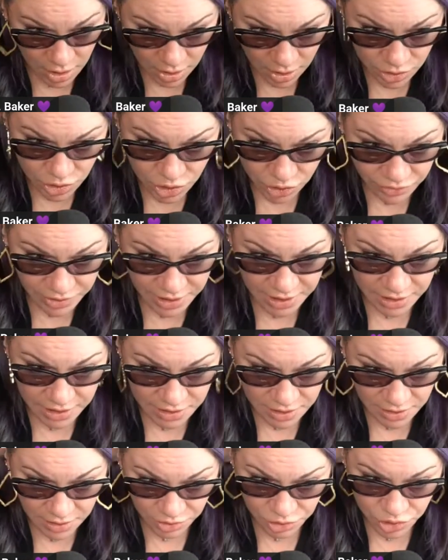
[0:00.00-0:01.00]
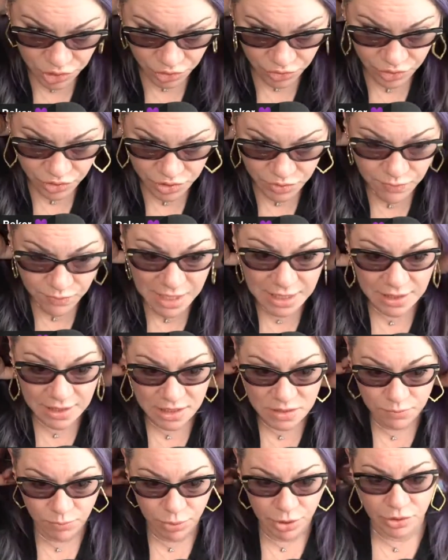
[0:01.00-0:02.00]
Jury jurors meet
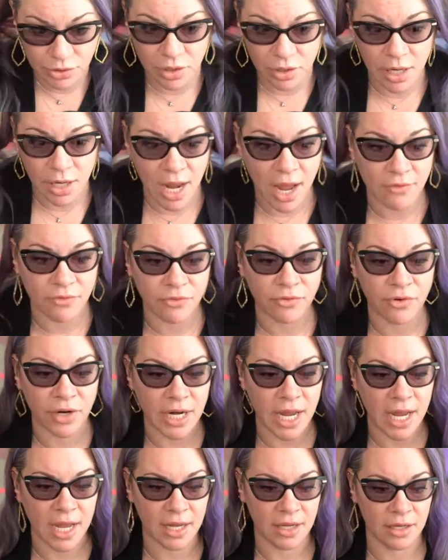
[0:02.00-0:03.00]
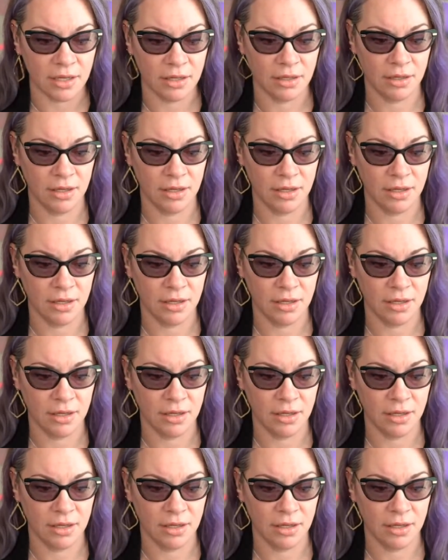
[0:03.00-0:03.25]
this burden every day.